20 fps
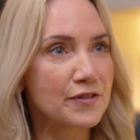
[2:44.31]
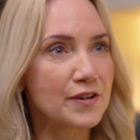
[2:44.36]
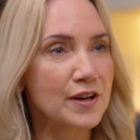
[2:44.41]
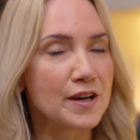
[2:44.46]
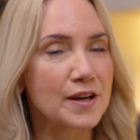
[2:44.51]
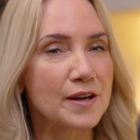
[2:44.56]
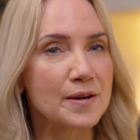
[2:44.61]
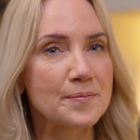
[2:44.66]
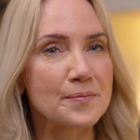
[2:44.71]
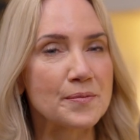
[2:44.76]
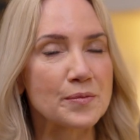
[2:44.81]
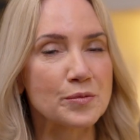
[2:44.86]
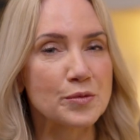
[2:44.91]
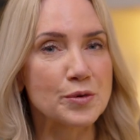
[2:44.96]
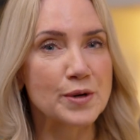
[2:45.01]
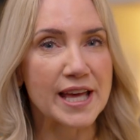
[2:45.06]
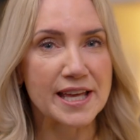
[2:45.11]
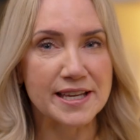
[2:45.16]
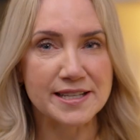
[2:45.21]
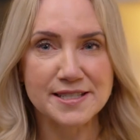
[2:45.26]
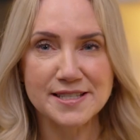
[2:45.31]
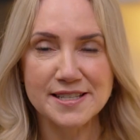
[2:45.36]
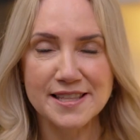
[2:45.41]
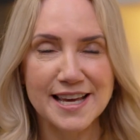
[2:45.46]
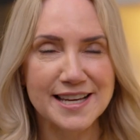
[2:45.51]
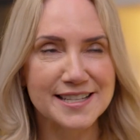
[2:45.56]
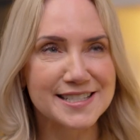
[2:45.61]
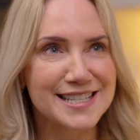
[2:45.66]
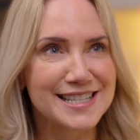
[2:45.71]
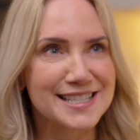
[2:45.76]
We'll get into
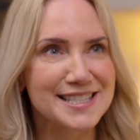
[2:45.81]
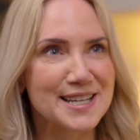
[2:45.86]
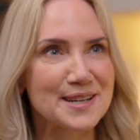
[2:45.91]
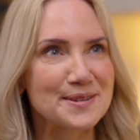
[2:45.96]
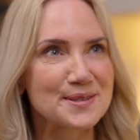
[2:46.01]
that detail